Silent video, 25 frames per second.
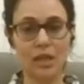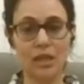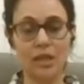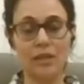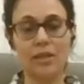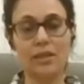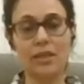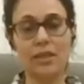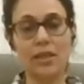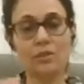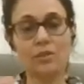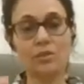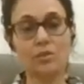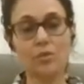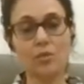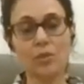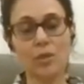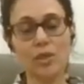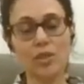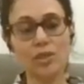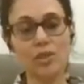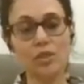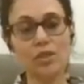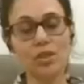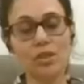Now the
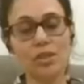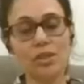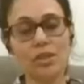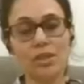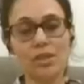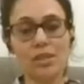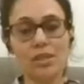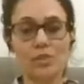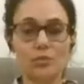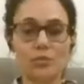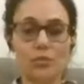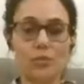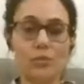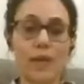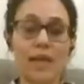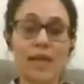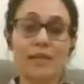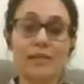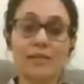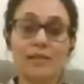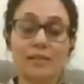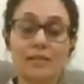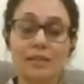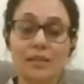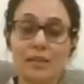question is,
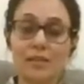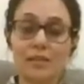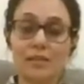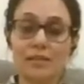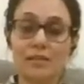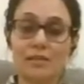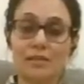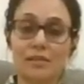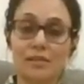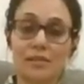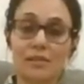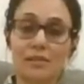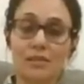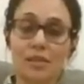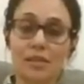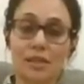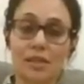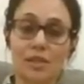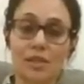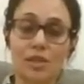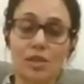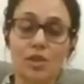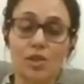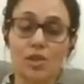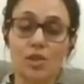when does this
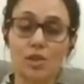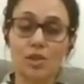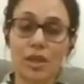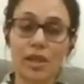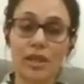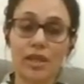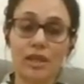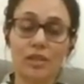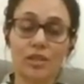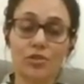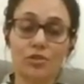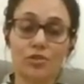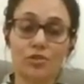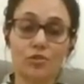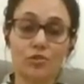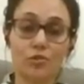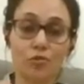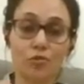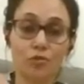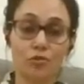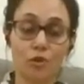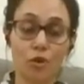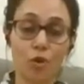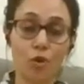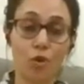inner child
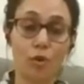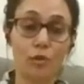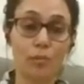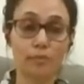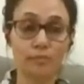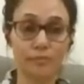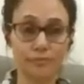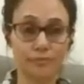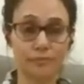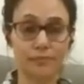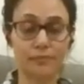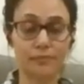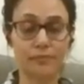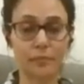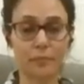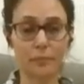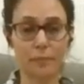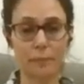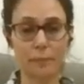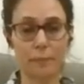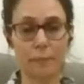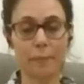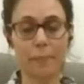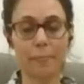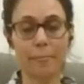form?
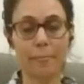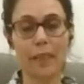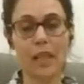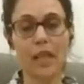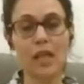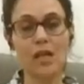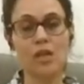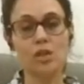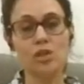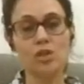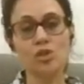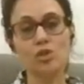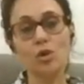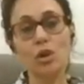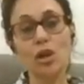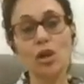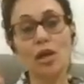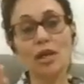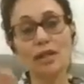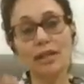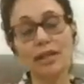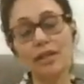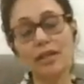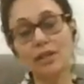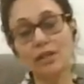So
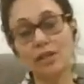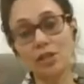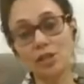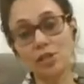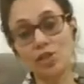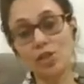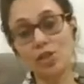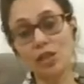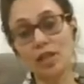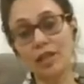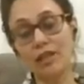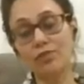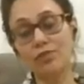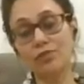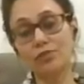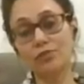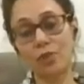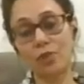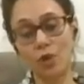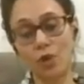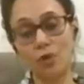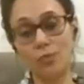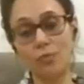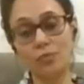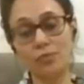our inner child
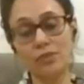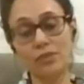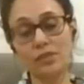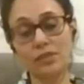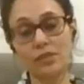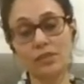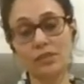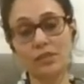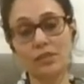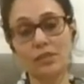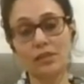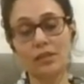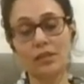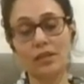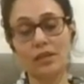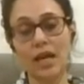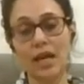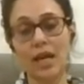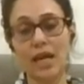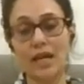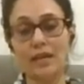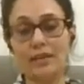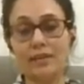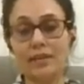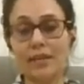forms
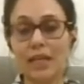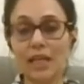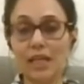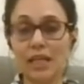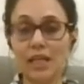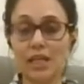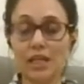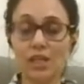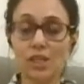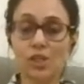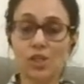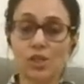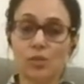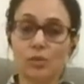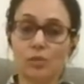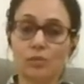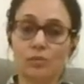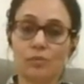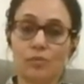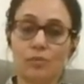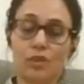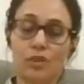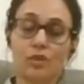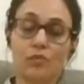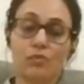at the age
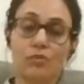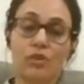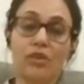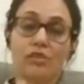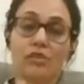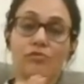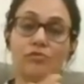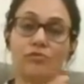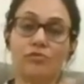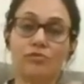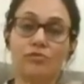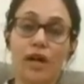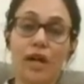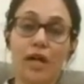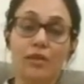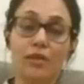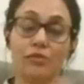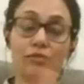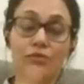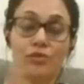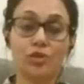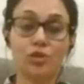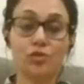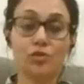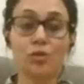between
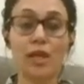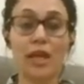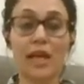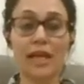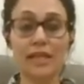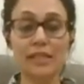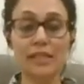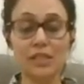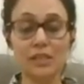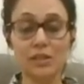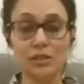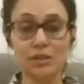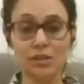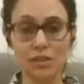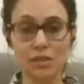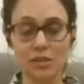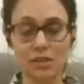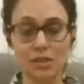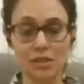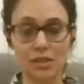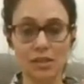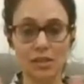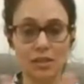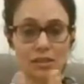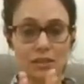5 to 9
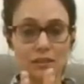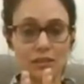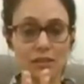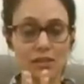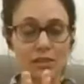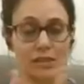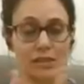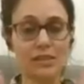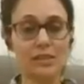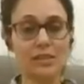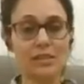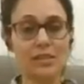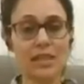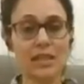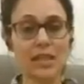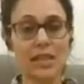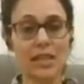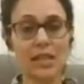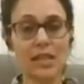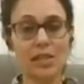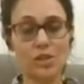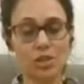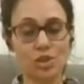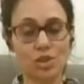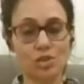years. This is the
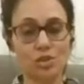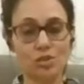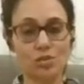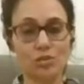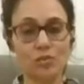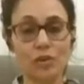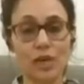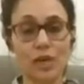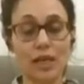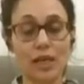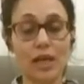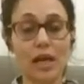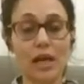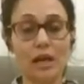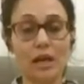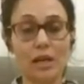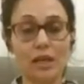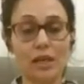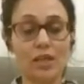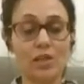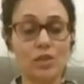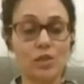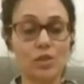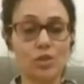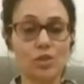age when our
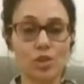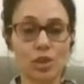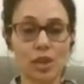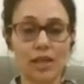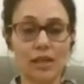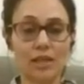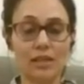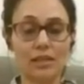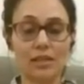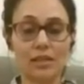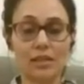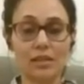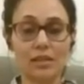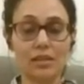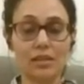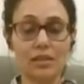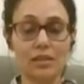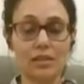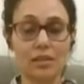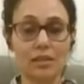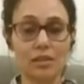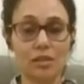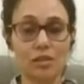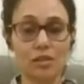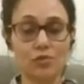inner child
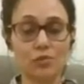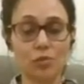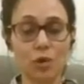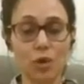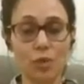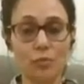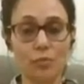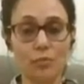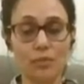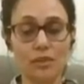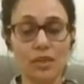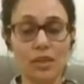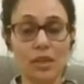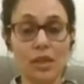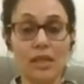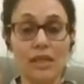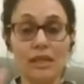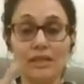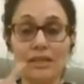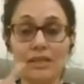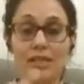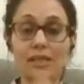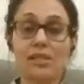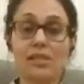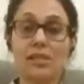is formed.
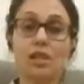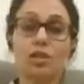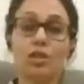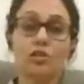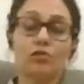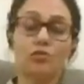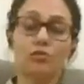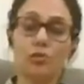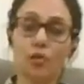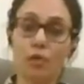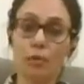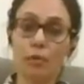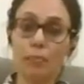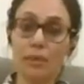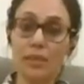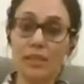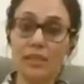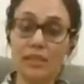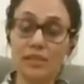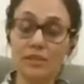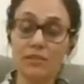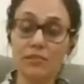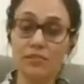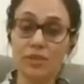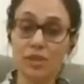These are the
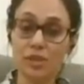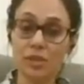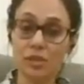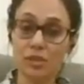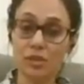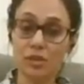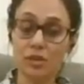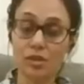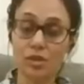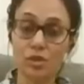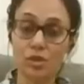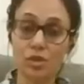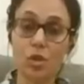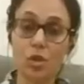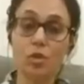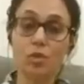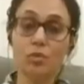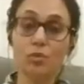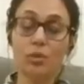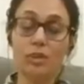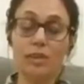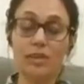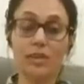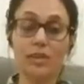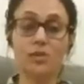formative years, not
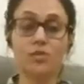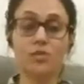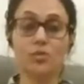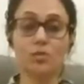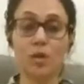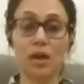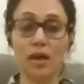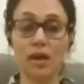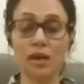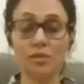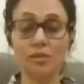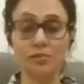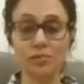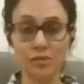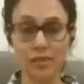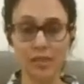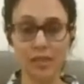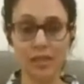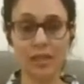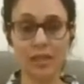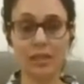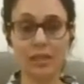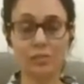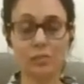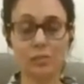only to our
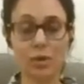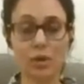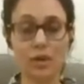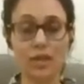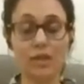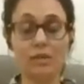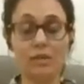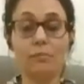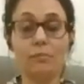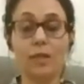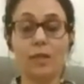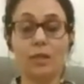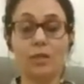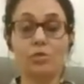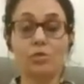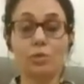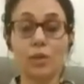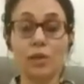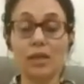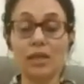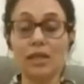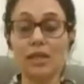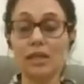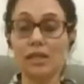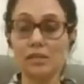physical body, but to
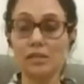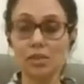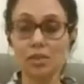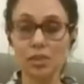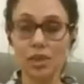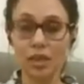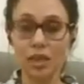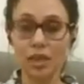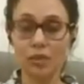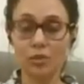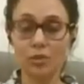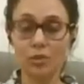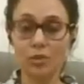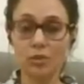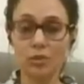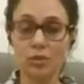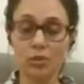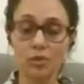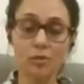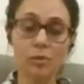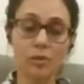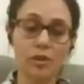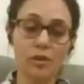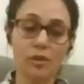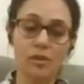our inner child
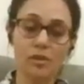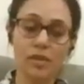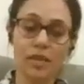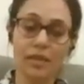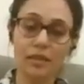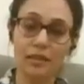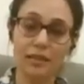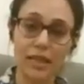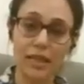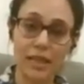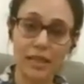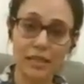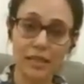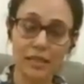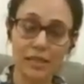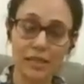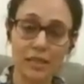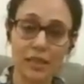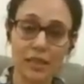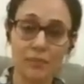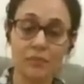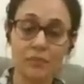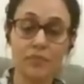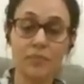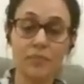also, because at that
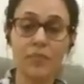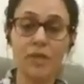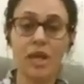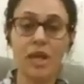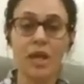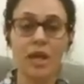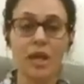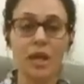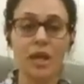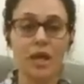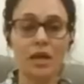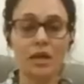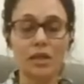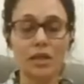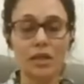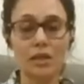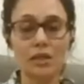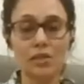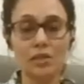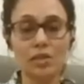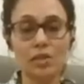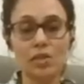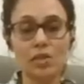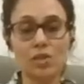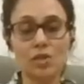time, our
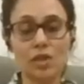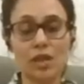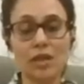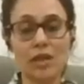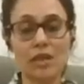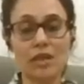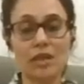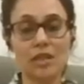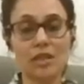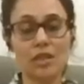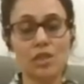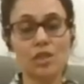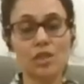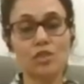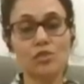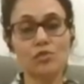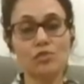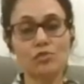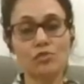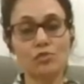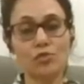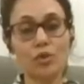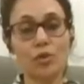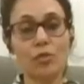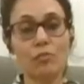inner child is
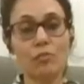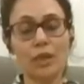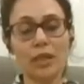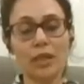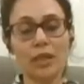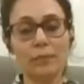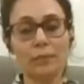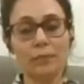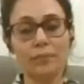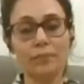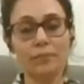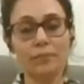forming.